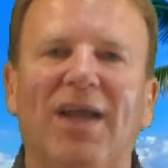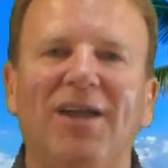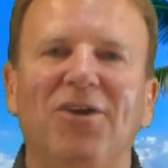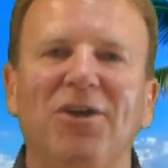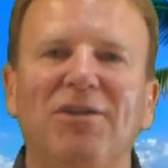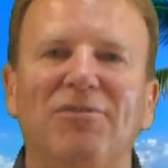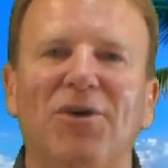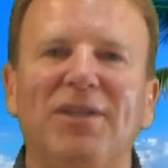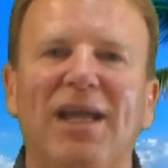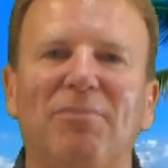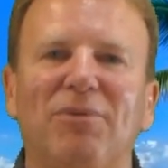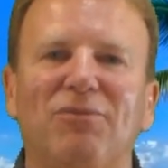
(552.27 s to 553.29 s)
I know you've heard
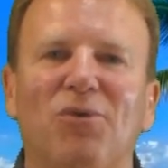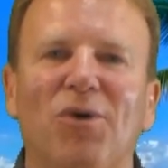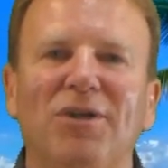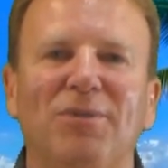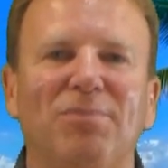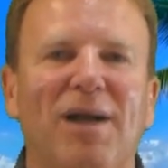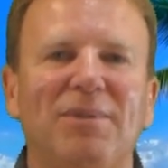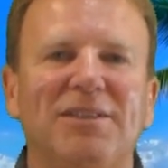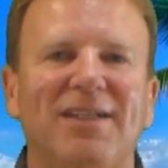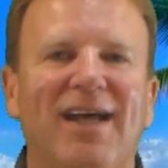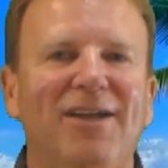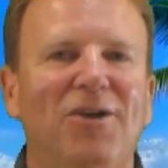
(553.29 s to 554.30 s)
that before, and you probably
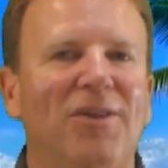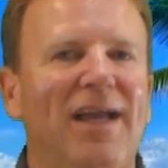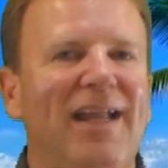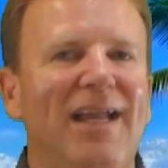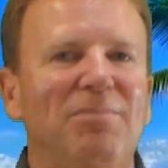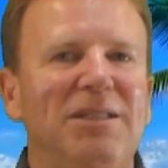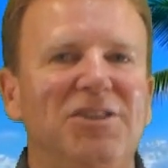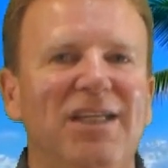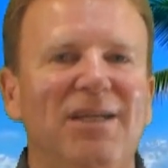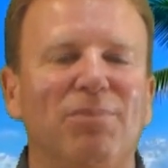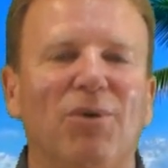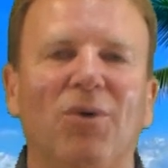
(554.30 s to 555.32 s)
said, I know that
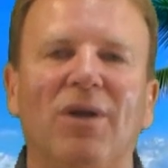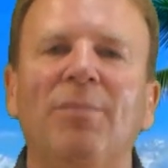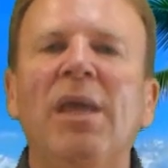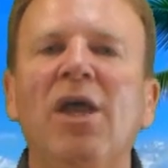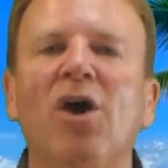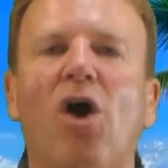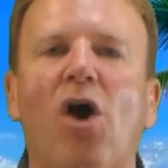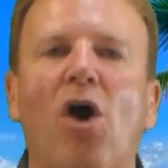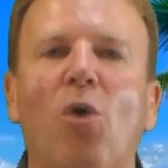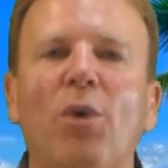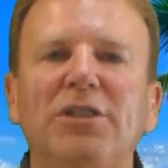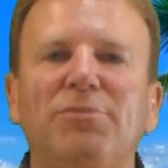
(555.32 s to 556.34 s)
ABC program,
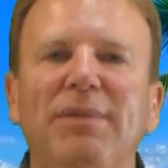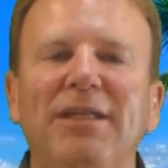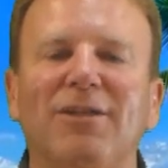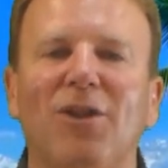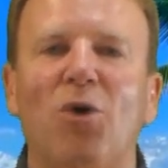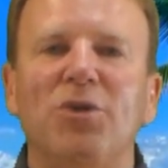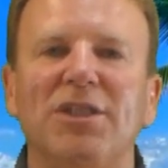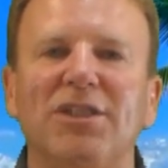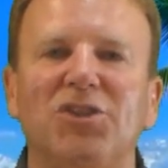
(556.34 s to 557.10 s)
always be closing.